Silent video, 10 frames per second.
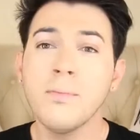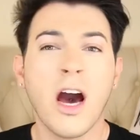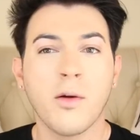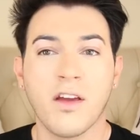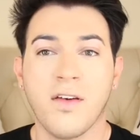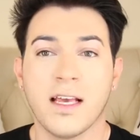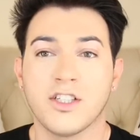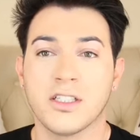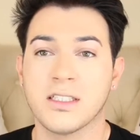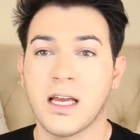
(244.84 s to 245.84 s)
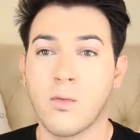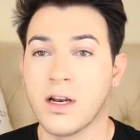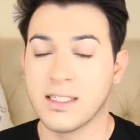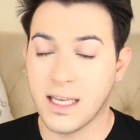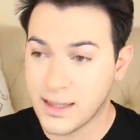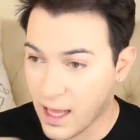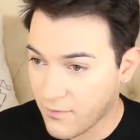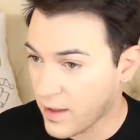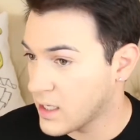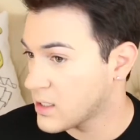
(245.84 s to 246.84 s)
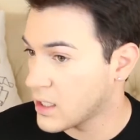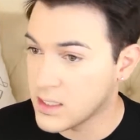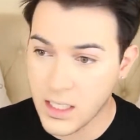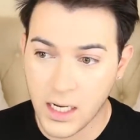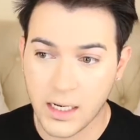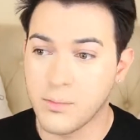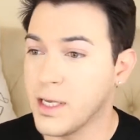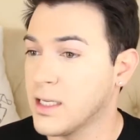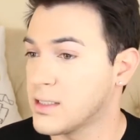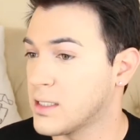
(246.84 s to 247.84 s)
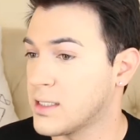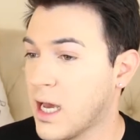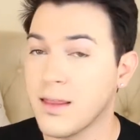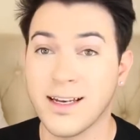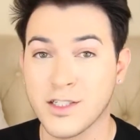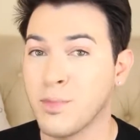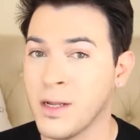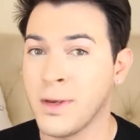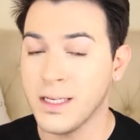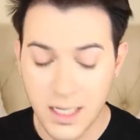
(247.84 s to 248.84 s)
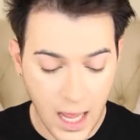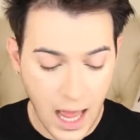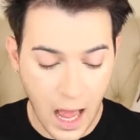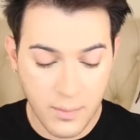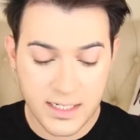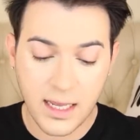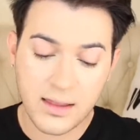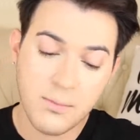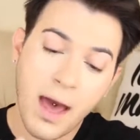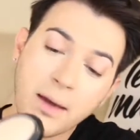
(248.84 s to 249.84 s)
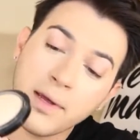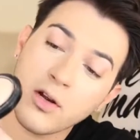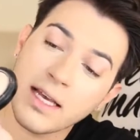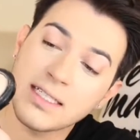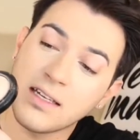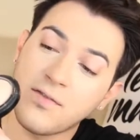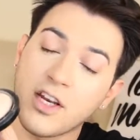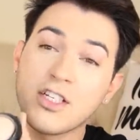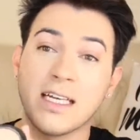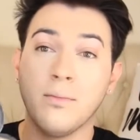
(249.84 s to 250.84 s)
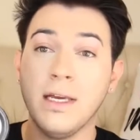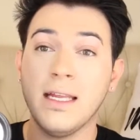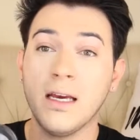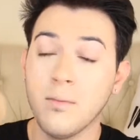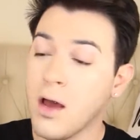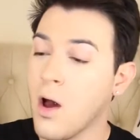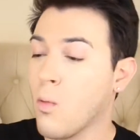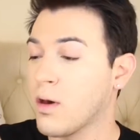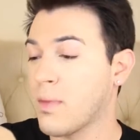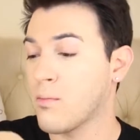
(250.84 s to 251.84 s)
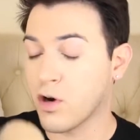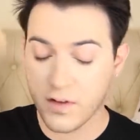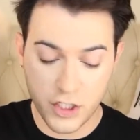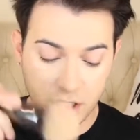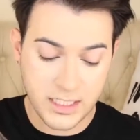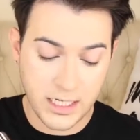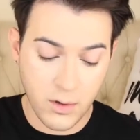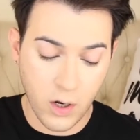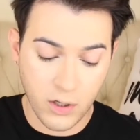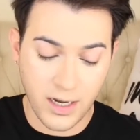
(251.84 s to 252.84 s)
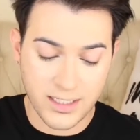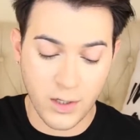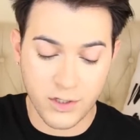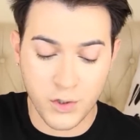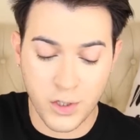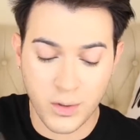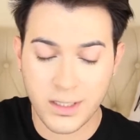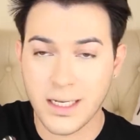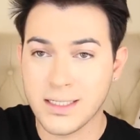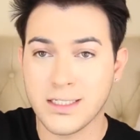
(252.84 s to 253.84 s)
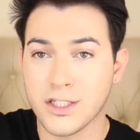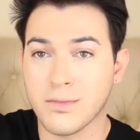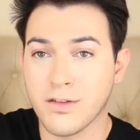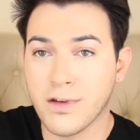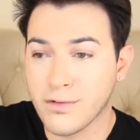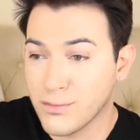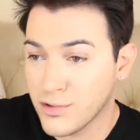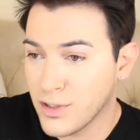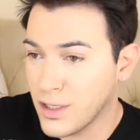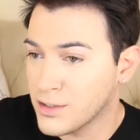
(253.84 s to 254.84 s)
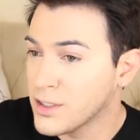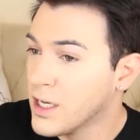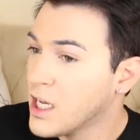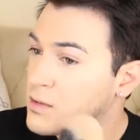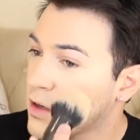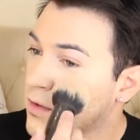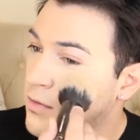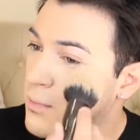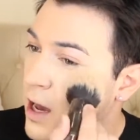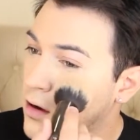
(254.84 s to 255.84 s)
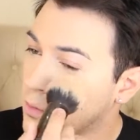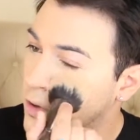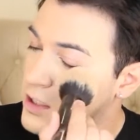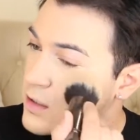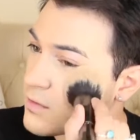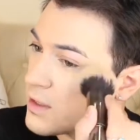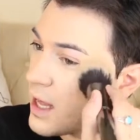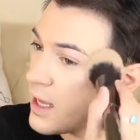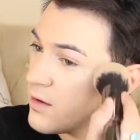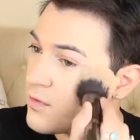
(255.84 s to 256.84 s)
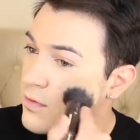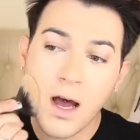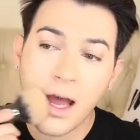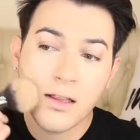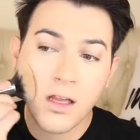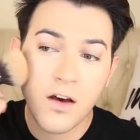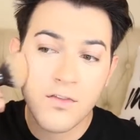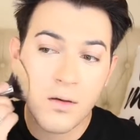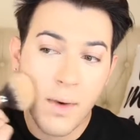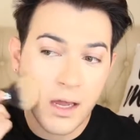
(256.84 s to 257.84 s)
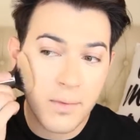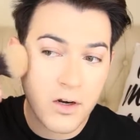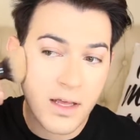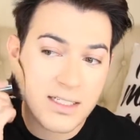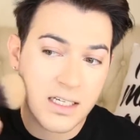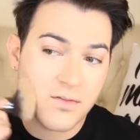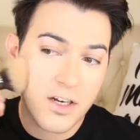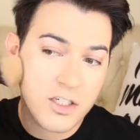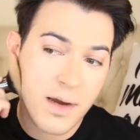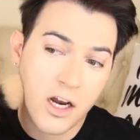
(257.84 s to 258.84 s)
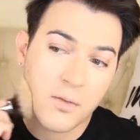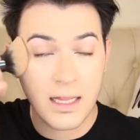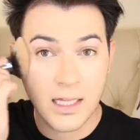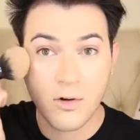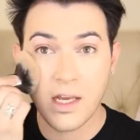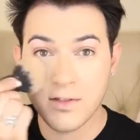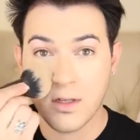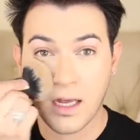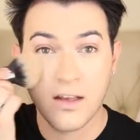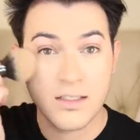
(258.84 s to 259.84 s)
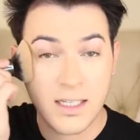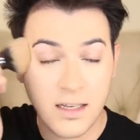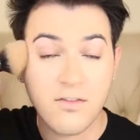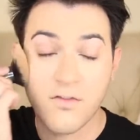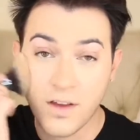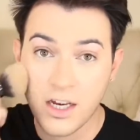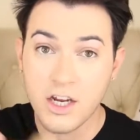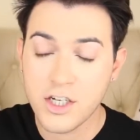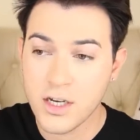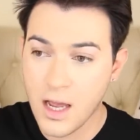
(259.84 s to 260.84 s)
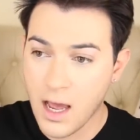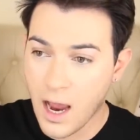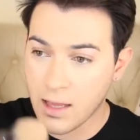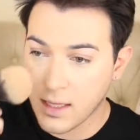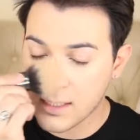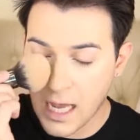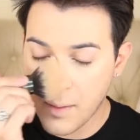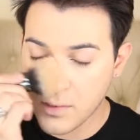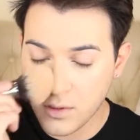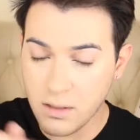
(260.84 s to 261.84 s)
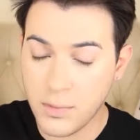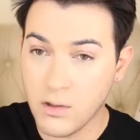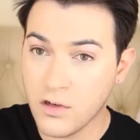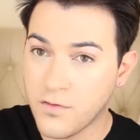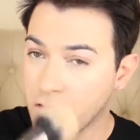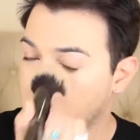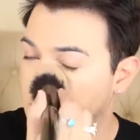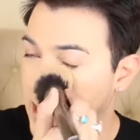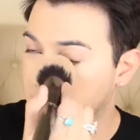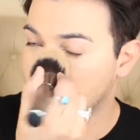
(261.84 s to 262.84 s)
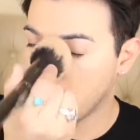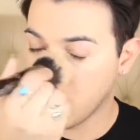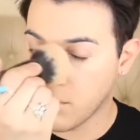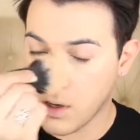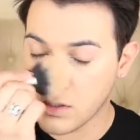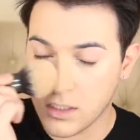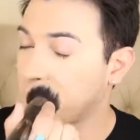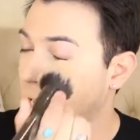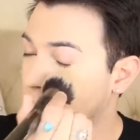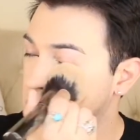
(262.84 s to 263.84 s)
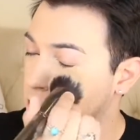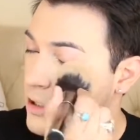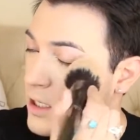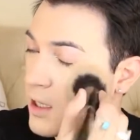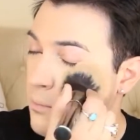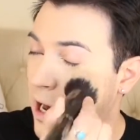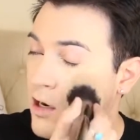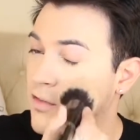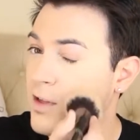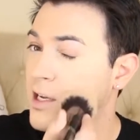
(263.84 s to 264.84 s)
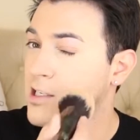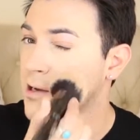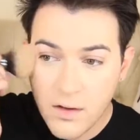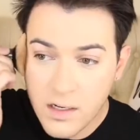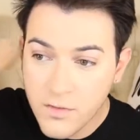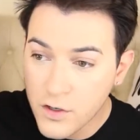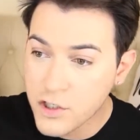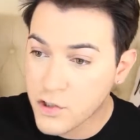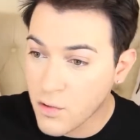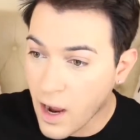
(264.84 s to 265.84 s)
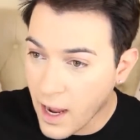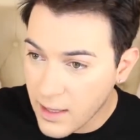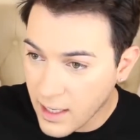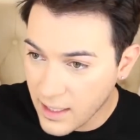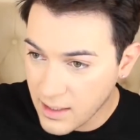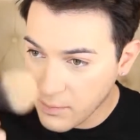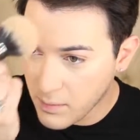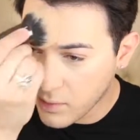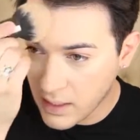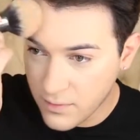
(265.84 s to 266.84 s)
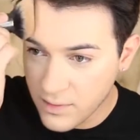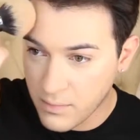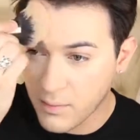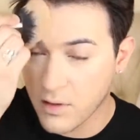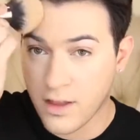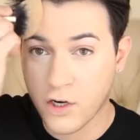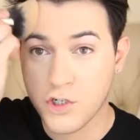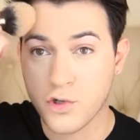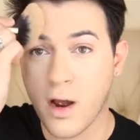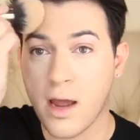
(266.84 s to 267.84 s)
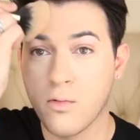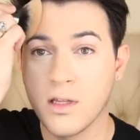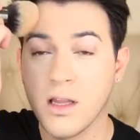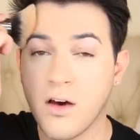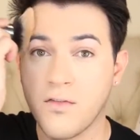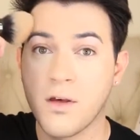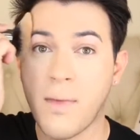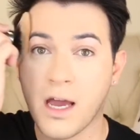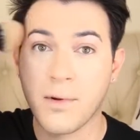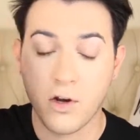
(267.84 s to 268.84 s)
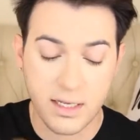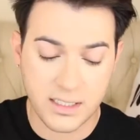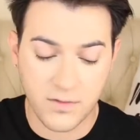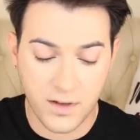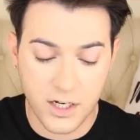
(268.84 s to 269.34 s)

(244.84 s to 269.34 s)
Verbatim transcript: go and powder my face just because I wanted to get that face done and beaten to death, and it's pretty beat. I'm gonna take the MAC Mineralize Skin Finish in medium with my Morphe G0. You guys know the drill with this. It's just my favorite brush. It's my favorite powder brush of life. I love the MAC Mineralize Skin Finish powder. It literally gives you like a skin finish, I think it's absolutely beautiful and it gives you the most natural looking powder finish. Even if you're dry, like I think people, even people that are dry would love the MAC Mineralize Skin